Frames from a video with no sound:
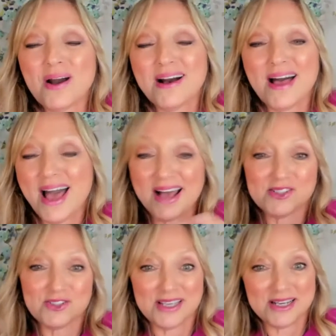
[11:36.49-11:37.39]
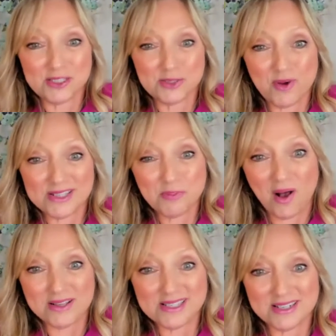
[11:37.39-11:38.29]
actually express
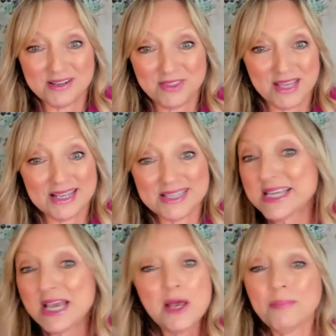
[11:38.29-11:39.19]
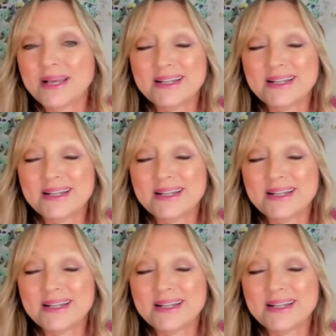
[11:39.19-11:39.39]
positive things. But